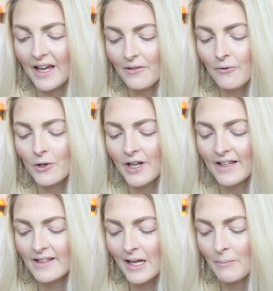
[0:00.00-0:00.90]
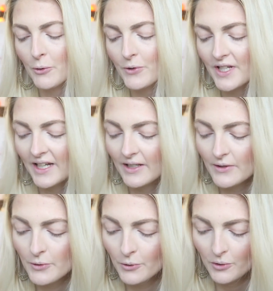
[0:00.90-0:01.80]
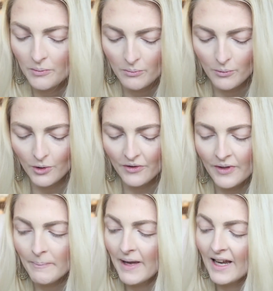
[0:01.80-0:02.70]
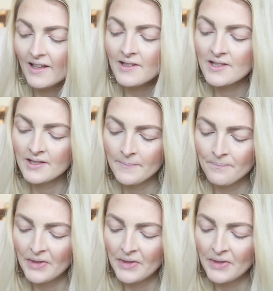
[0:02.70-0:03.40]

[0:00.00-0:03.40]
and for that I'm using two Morphe palettes.